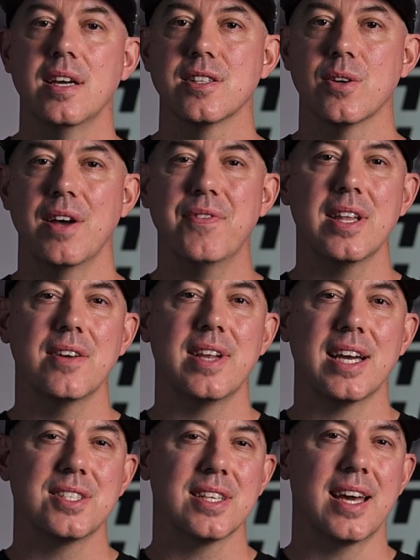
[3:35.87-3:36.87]
So f11
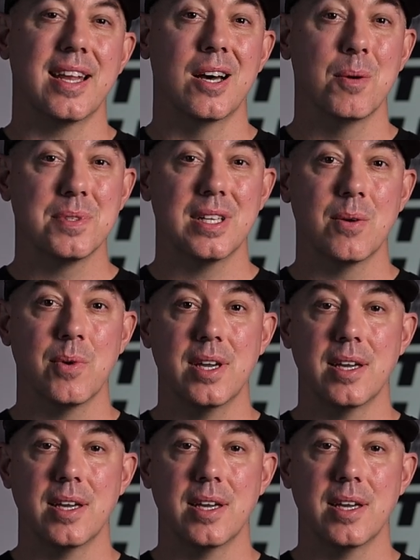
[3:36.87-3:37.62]
actually kind of helps that way.